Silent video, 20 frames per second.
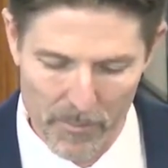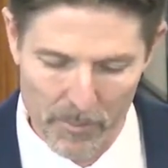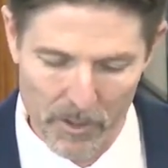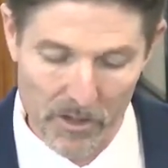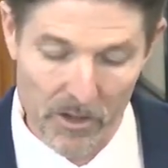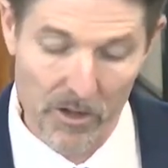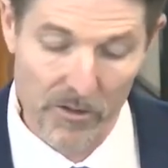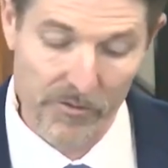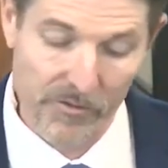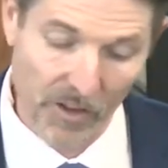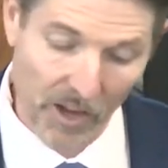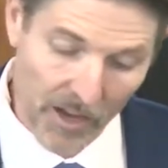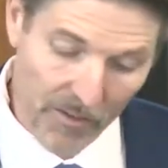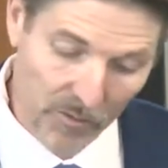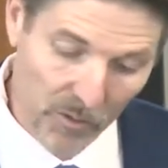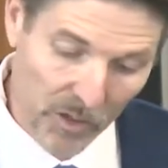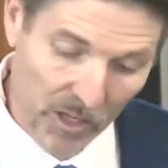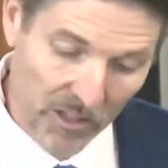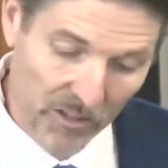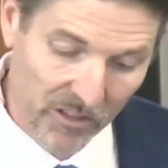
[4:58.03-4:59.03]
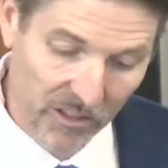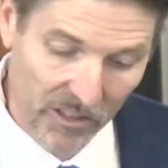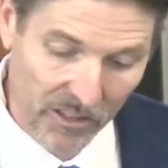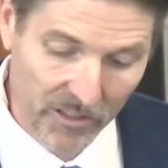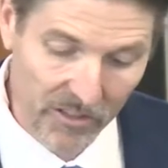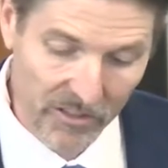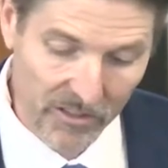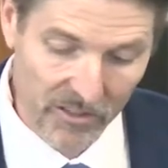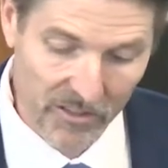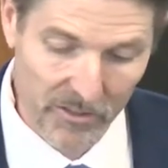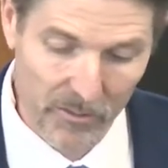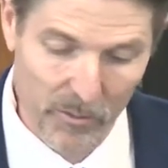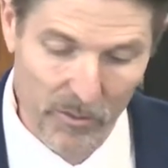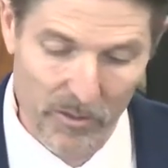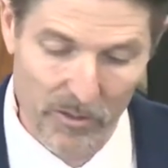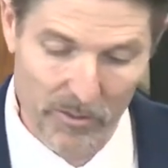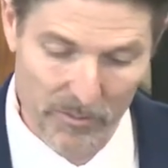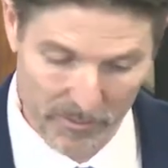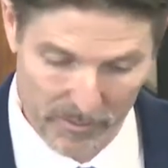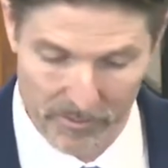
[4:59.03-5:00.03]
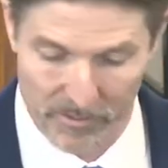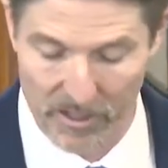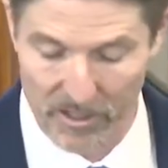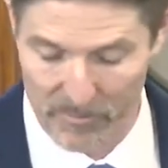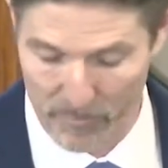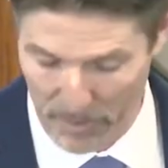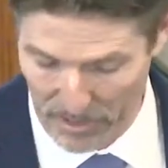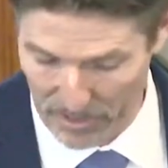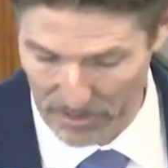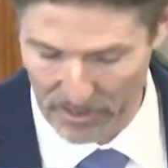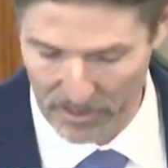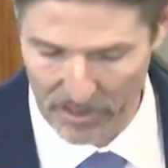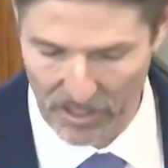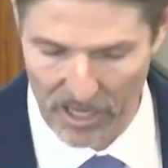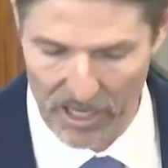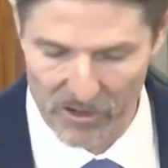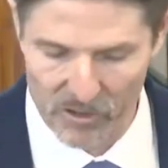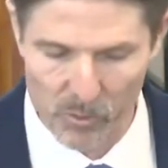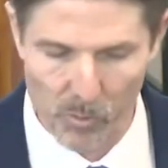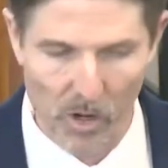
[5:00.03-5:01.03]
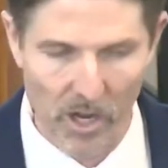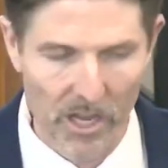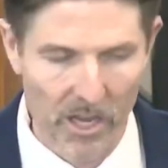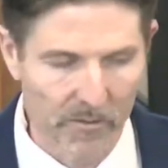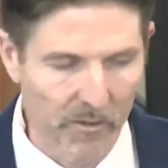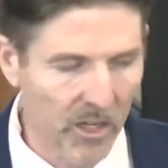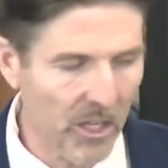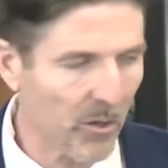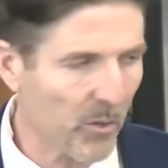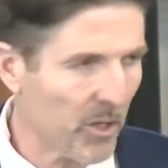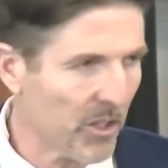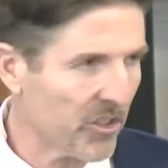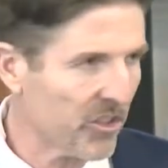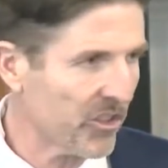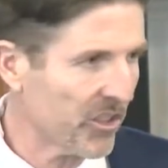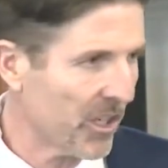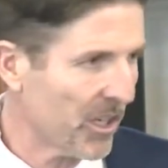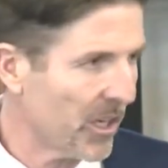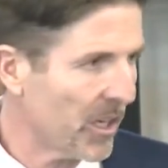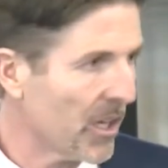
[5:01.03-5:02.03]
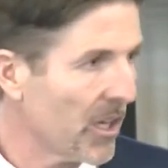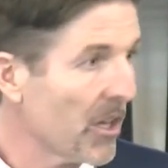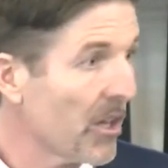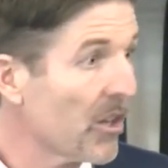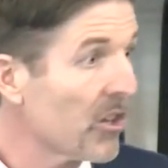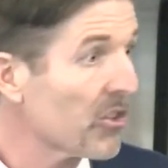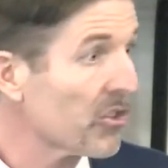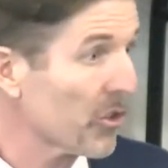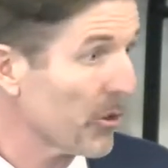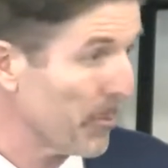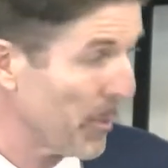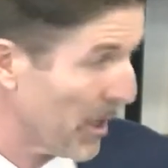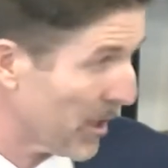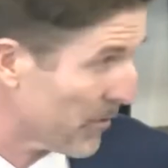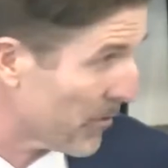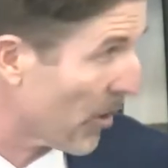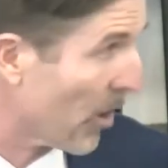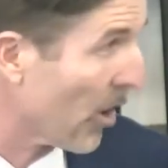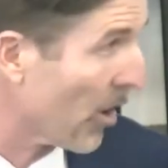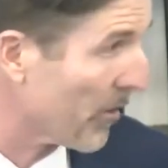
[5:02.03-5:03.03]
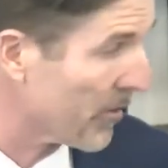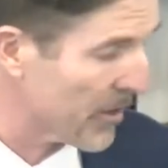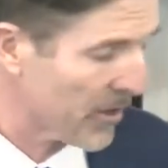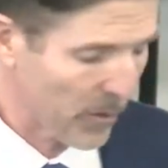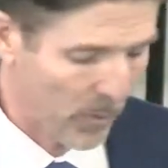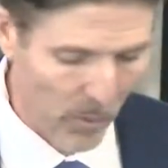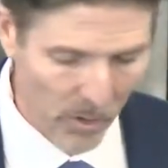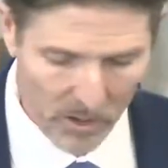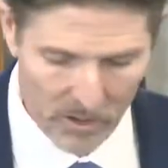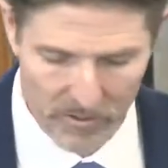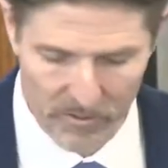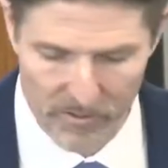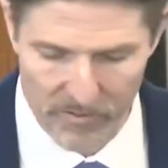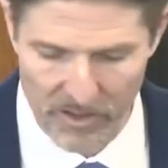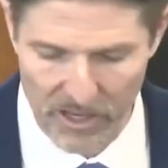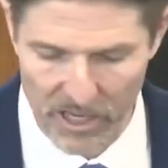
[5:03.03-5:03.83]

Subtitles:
But there are five reasons kind of making the case why every Christian should be involved in the work of